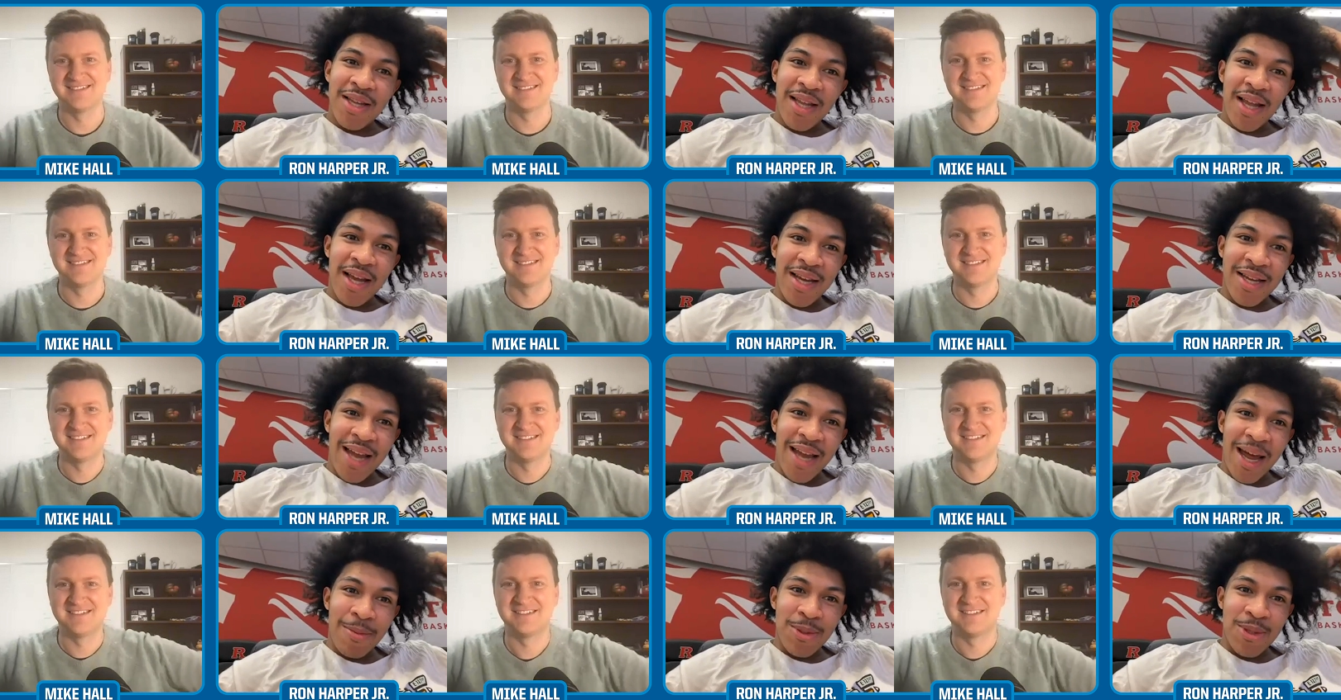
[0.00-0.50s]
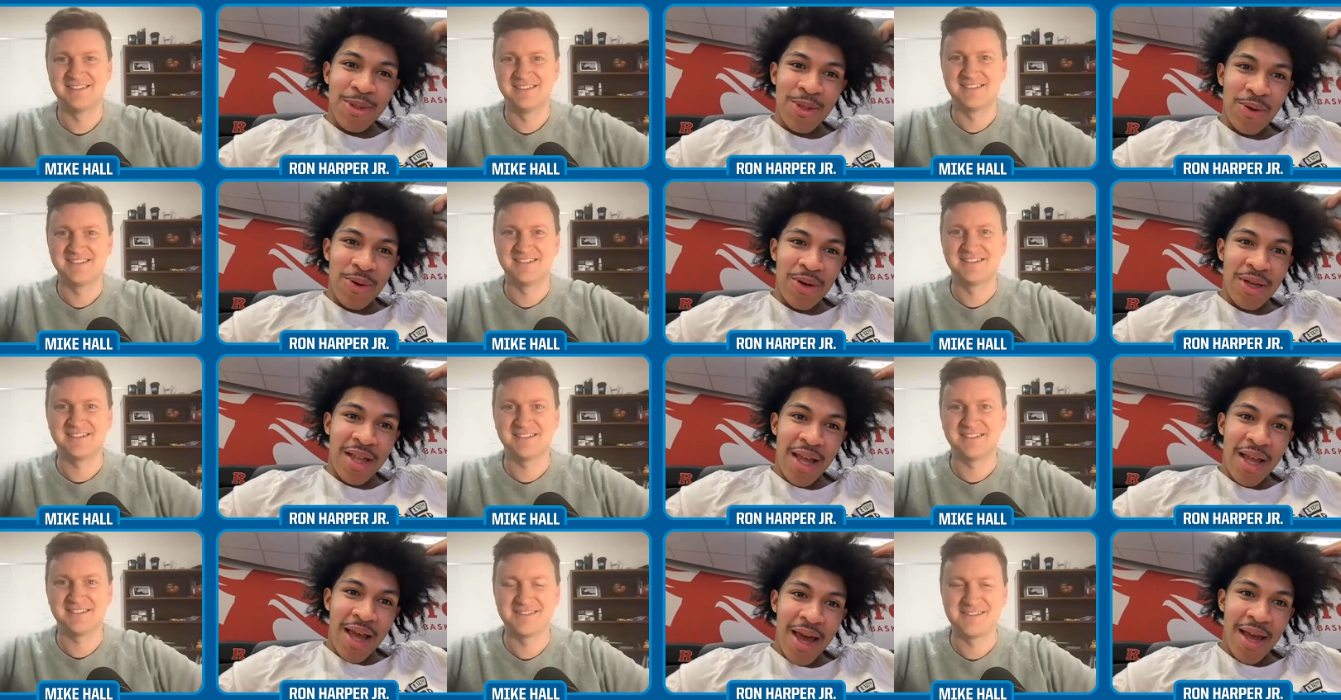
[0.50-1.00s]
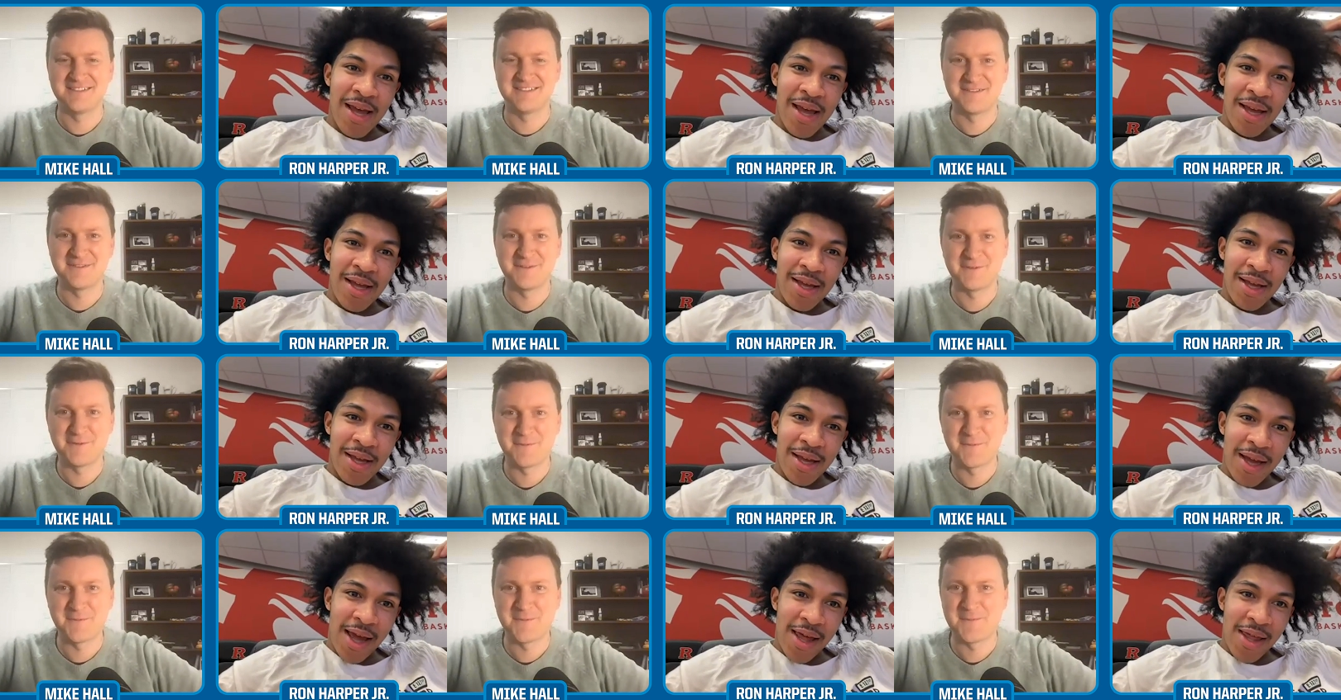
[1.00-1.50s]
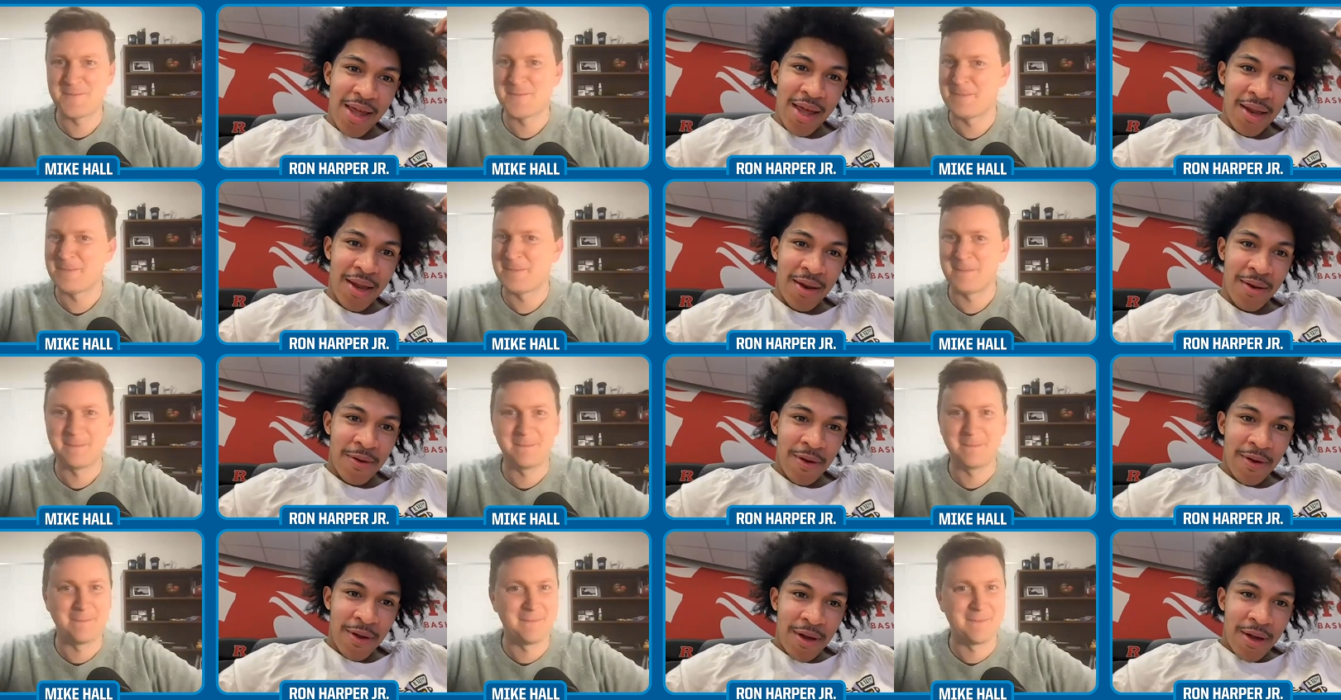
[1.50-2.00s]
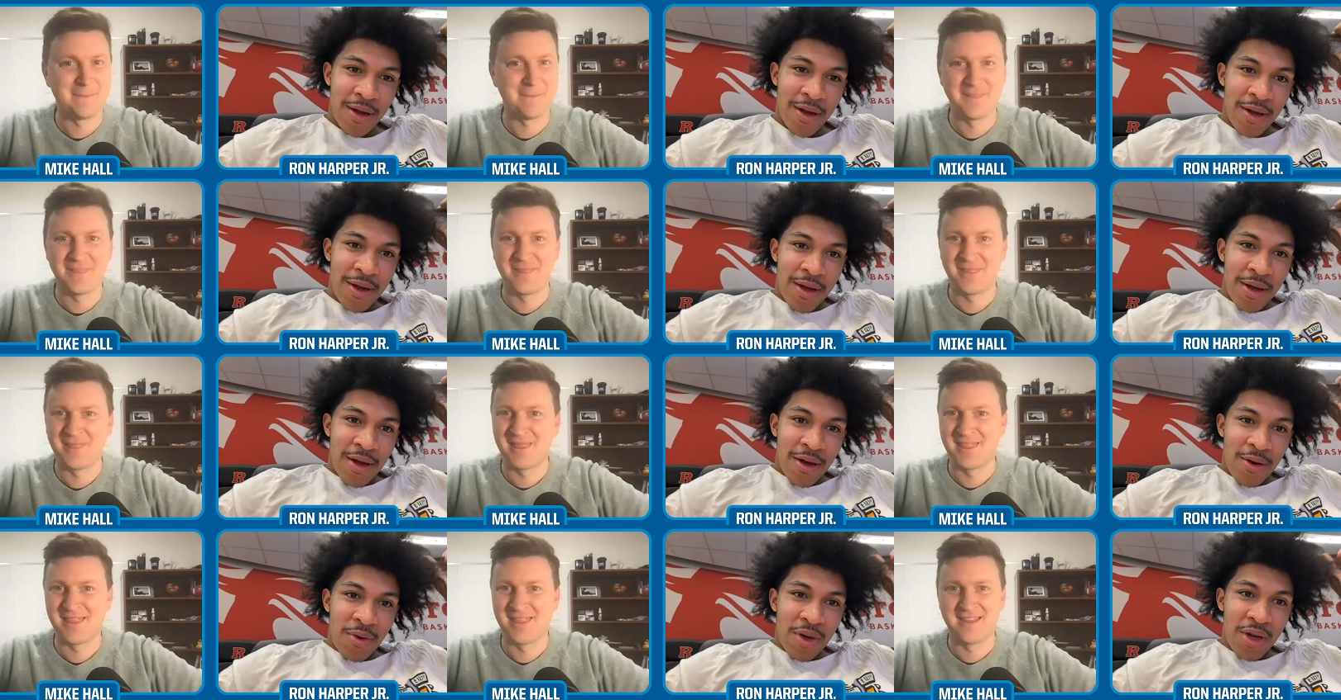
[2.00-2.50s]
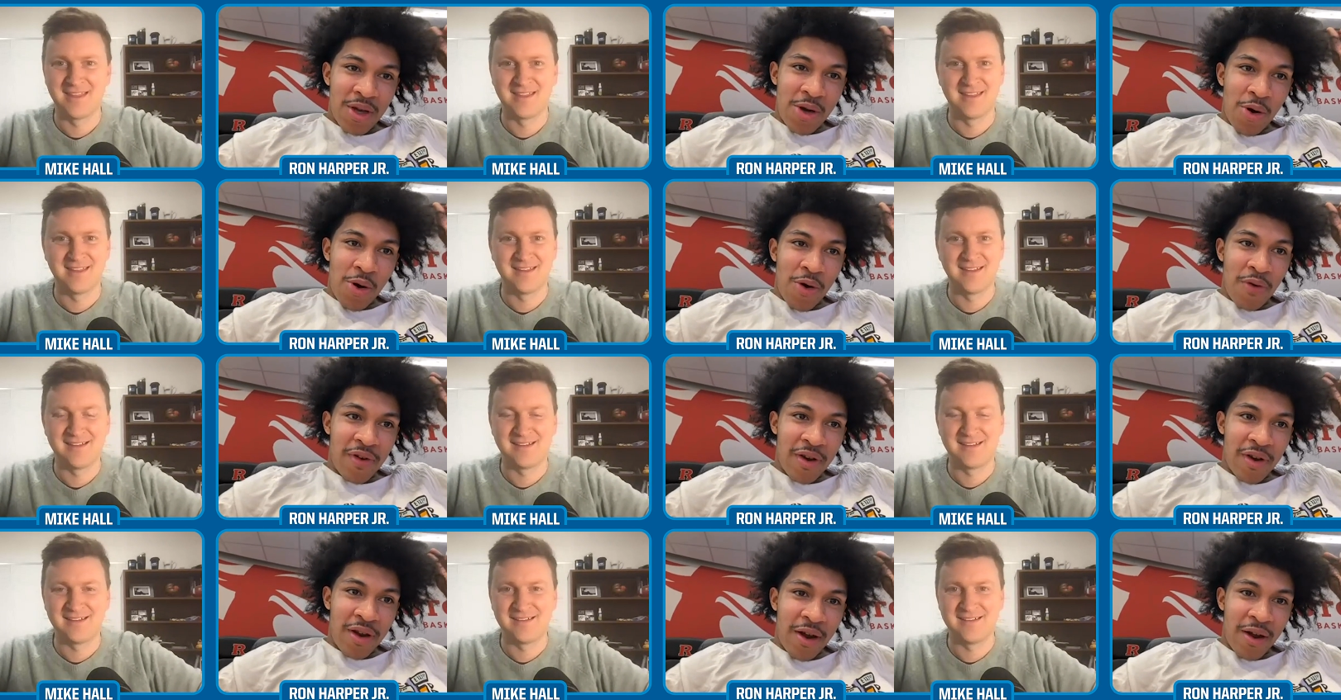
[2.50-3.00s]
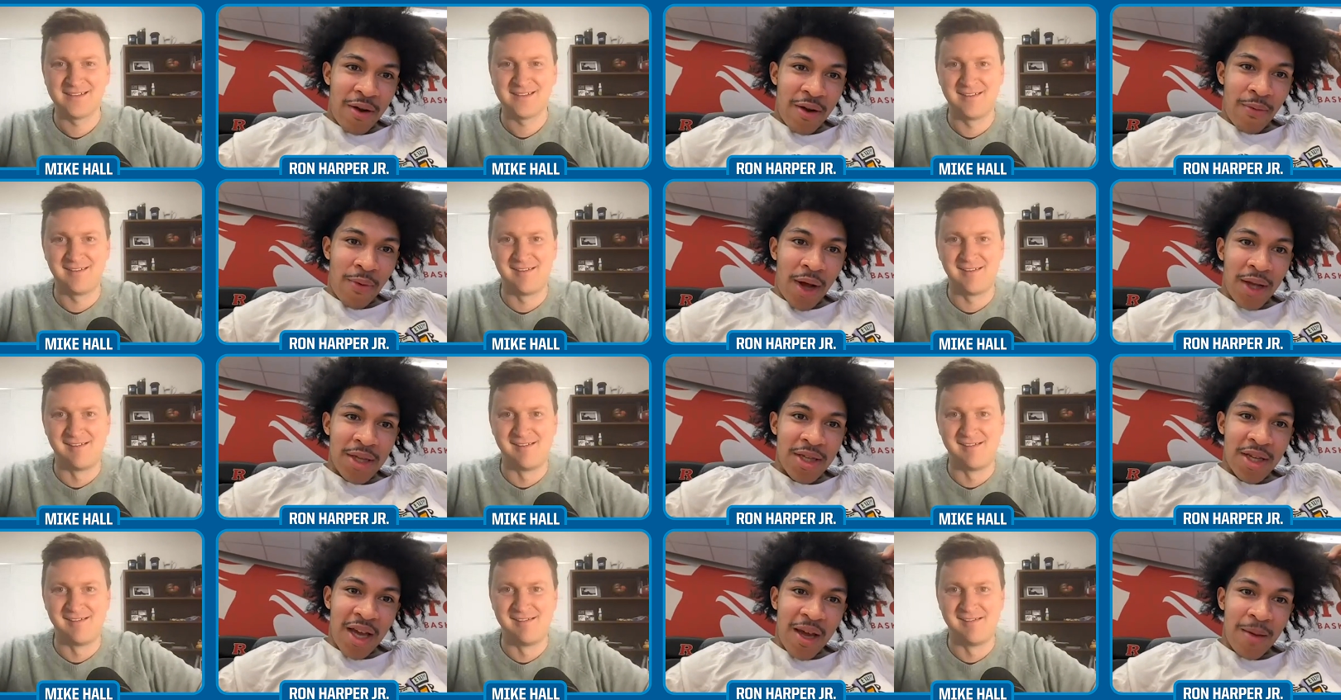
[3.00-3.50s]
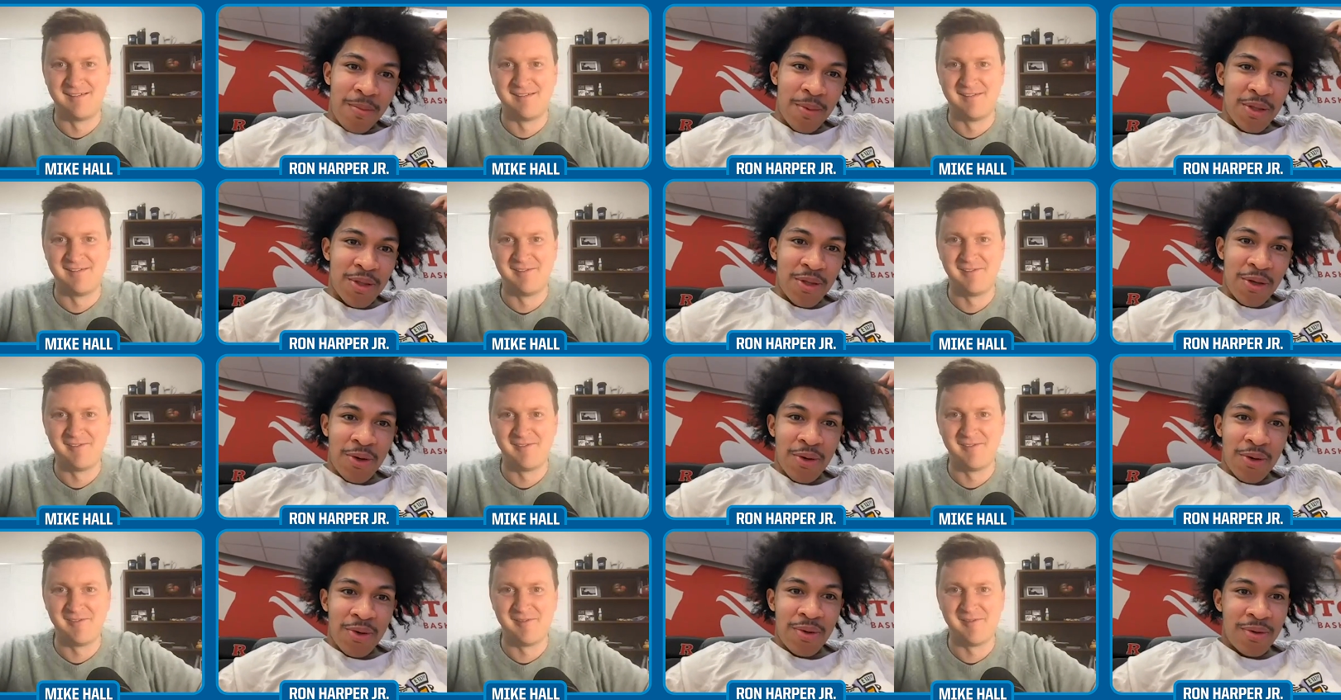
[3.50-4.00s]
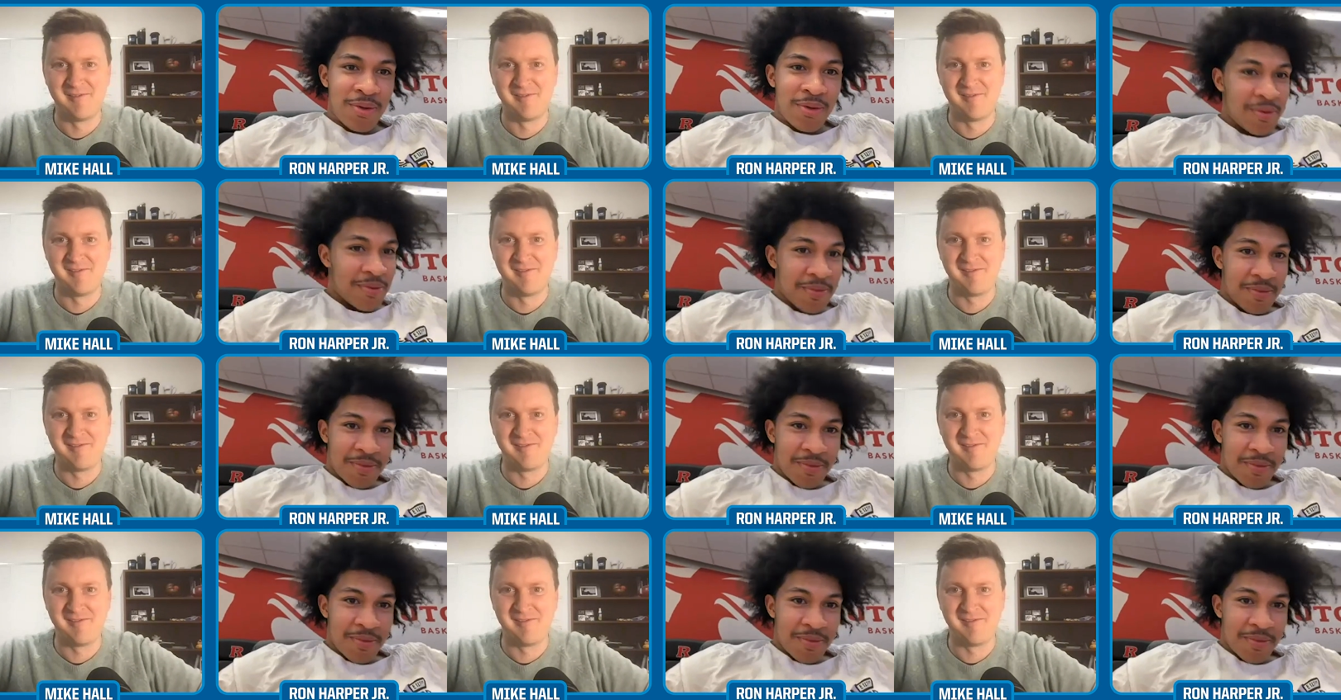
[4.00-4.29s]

Speaker 1: would get like an episode a day, and then we go over there and watch an episode,